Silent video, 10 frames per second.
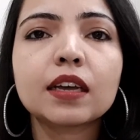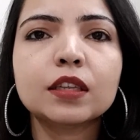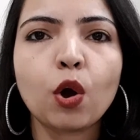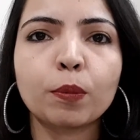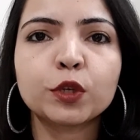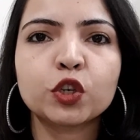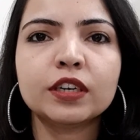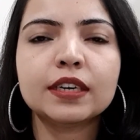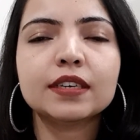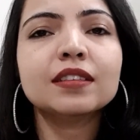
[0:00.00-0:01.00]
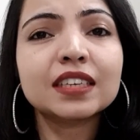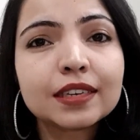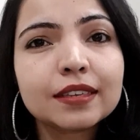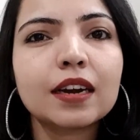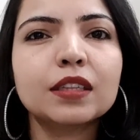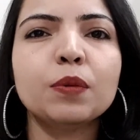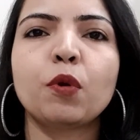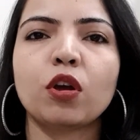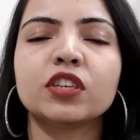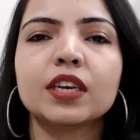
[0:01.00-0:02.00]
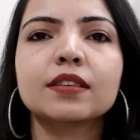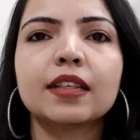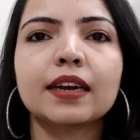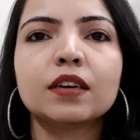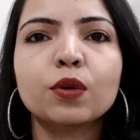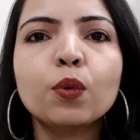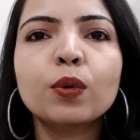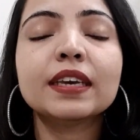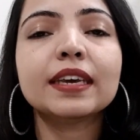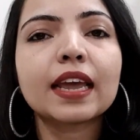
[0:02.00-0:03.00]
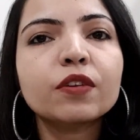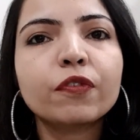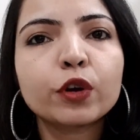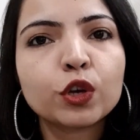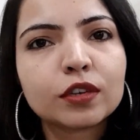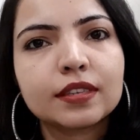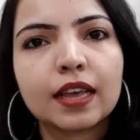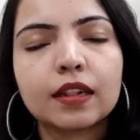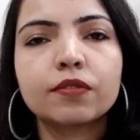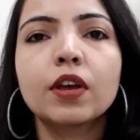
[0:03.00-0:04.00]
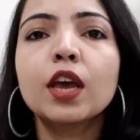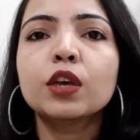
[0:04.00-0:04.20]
are the opportunities, these are the projects that you get for yourself.